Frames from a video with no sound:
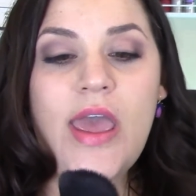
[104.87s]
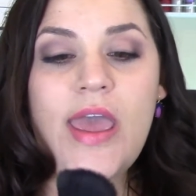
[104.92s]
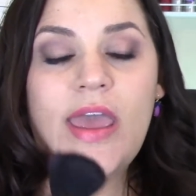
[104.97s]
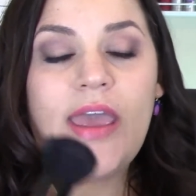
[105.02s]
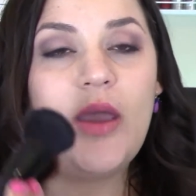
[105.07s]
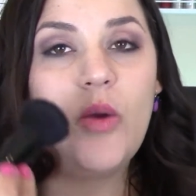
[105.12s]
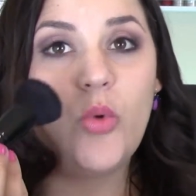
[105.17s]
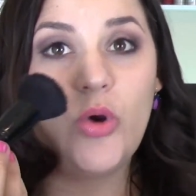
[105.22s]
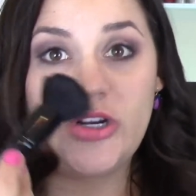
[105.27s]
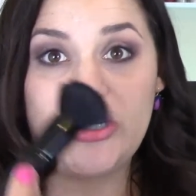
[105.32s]

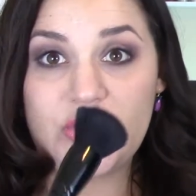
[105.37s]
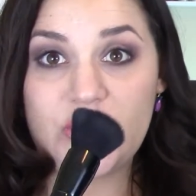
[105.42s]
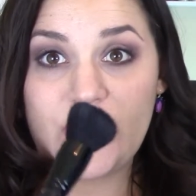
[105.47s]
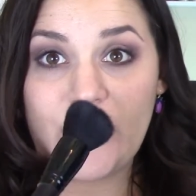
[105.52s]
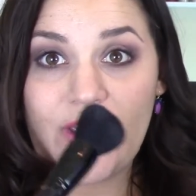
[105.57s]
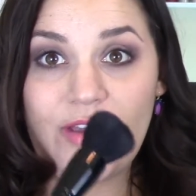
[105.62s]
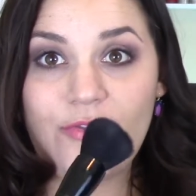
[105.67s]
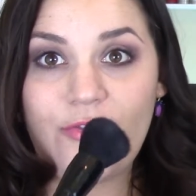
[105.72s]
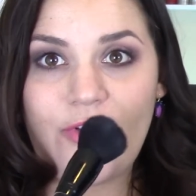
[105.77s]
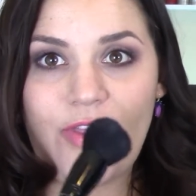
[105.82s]
It works
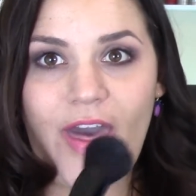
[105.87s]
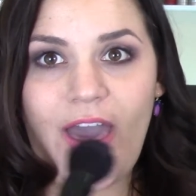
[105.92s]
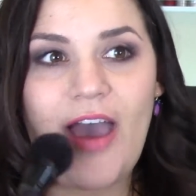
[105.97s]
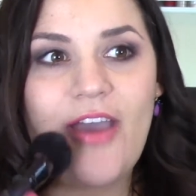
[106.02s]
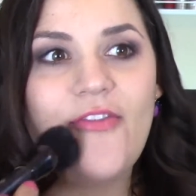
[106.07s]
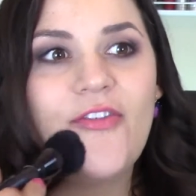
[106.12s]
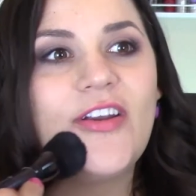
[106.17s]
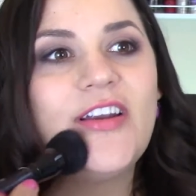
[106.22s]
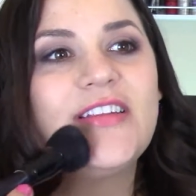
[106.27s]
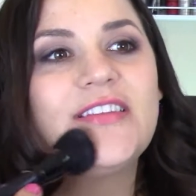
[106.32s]
great for that. I
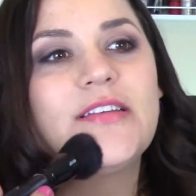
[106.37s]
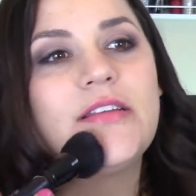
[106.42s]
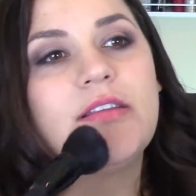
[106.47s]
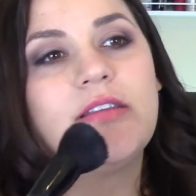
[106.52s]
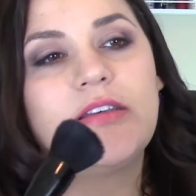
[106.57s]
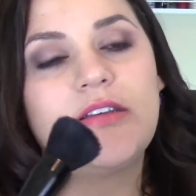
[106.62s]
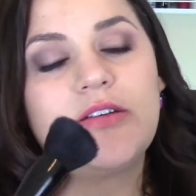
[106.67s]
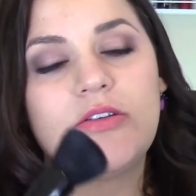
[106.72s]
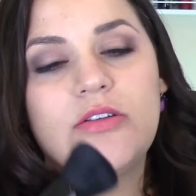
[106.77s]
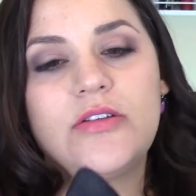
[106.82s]
find it's a
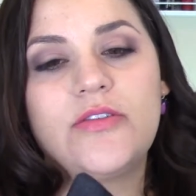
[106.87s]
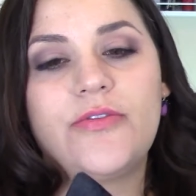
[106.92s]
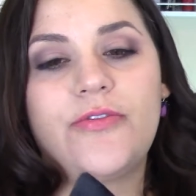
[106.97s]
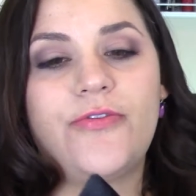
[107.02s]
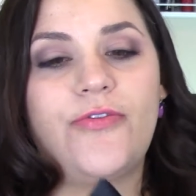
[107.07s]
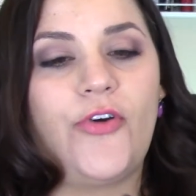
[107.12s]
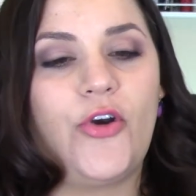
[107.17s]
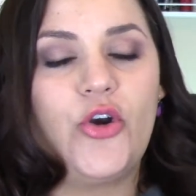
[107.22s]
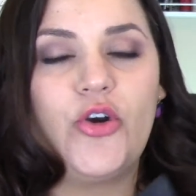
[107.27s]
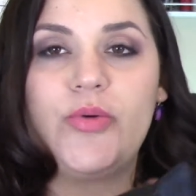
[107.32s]
little
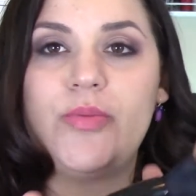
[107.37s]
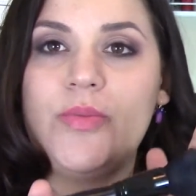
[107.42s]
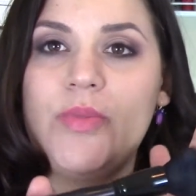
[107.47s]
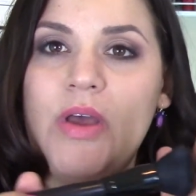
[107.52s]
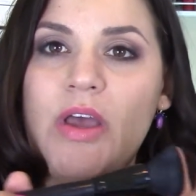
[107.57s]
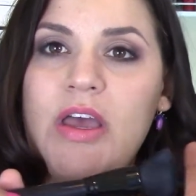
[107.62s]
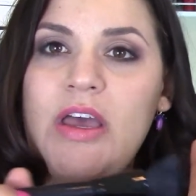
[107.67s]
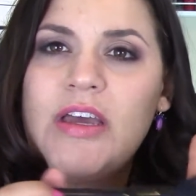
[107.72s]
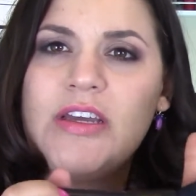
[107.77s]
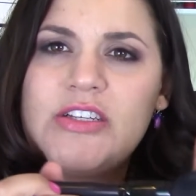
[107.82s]
firm
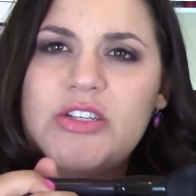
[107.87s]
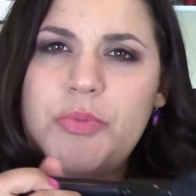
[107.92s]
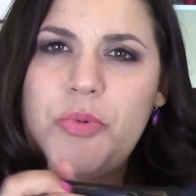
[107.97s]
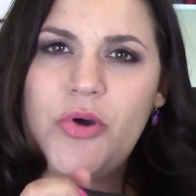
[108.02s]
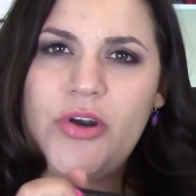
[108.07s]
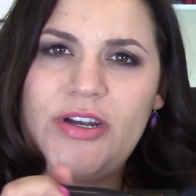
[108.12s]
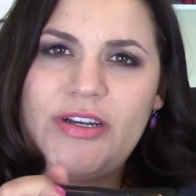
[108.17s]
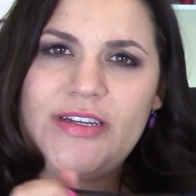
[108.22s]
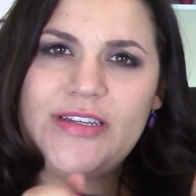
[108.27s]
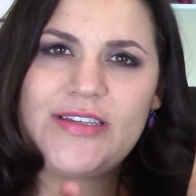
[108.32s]
to
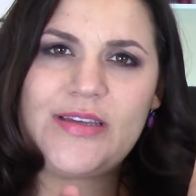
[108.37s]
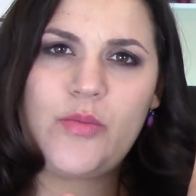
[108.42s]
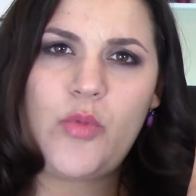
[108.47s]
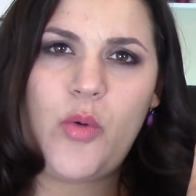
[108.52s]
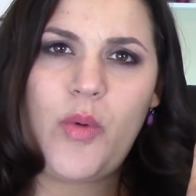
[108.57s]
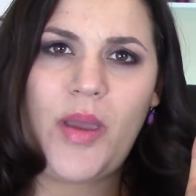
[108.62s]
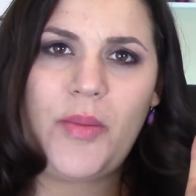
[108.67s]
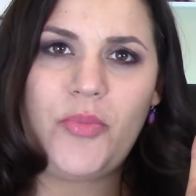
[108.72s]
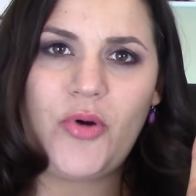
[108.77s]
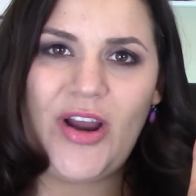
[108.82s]
put into some of
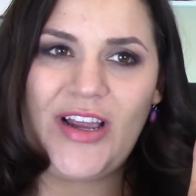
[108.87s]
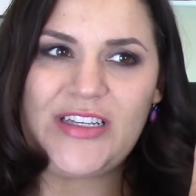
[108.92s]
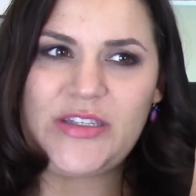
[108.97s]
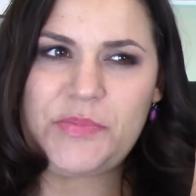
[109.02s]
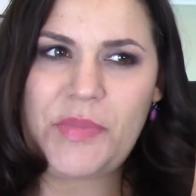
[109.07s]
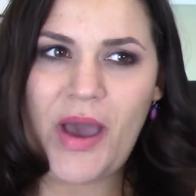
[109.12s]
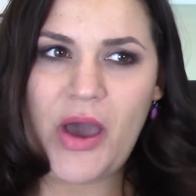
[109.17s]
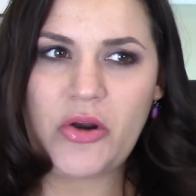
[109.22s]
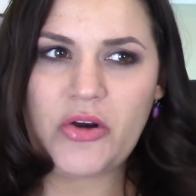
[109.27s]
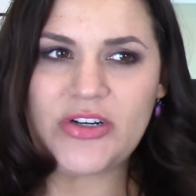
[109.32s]
my pressed
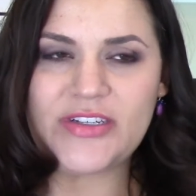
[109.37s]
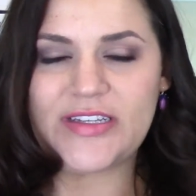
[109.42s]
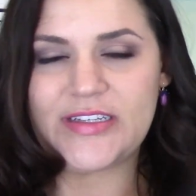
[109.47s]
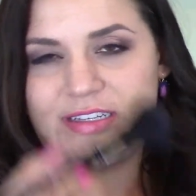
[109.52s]
powders.